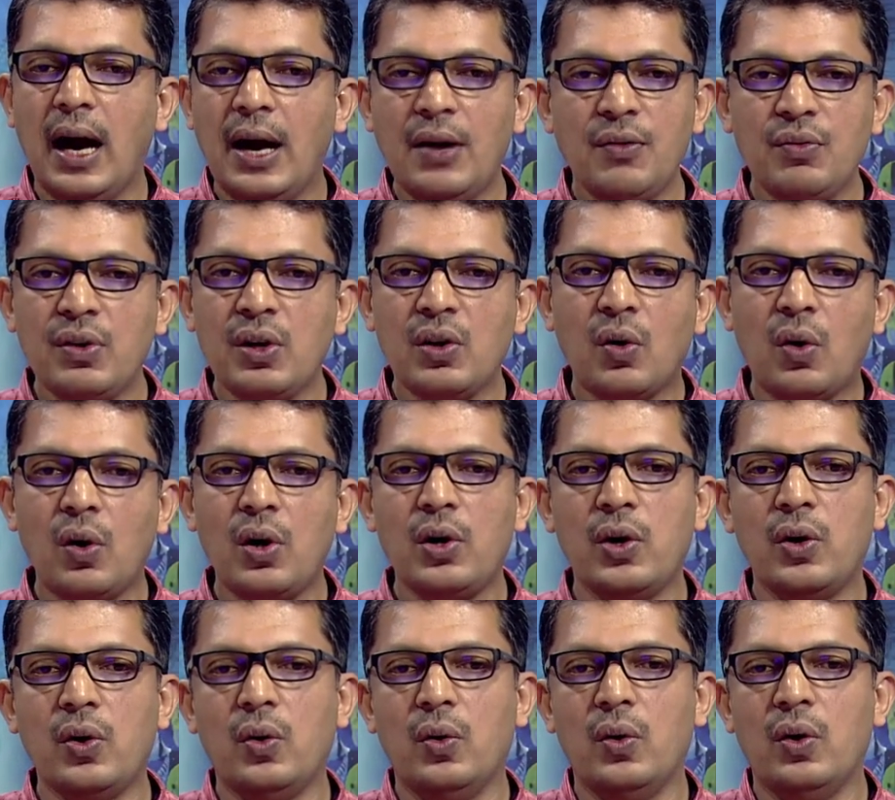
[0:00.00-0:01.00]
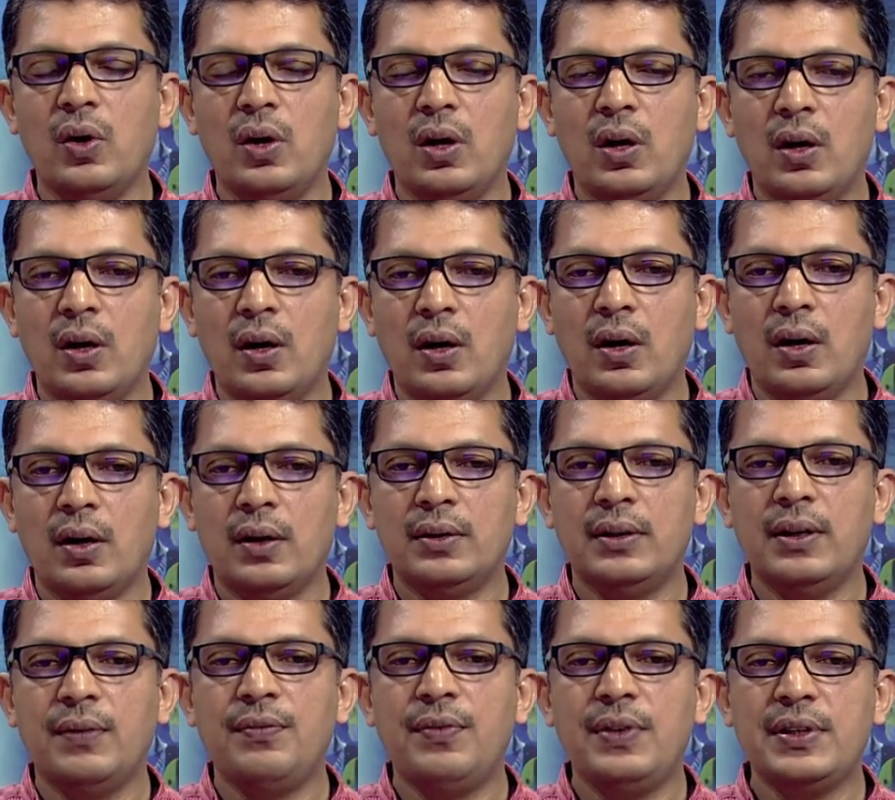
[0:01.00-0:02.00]
And we all know
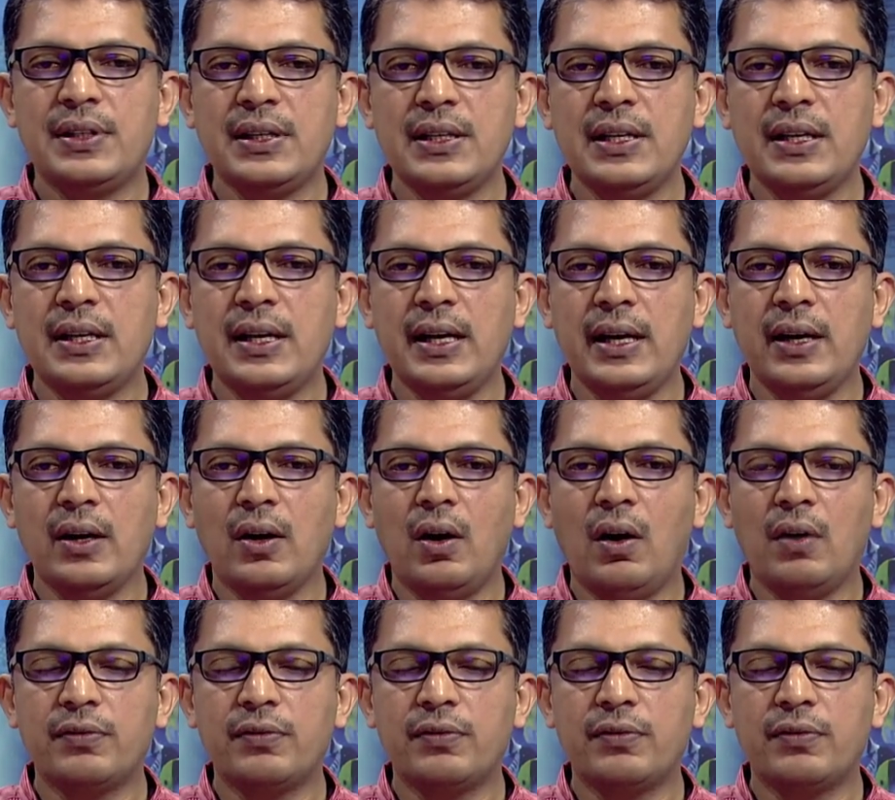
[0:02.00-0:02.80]
the vicinity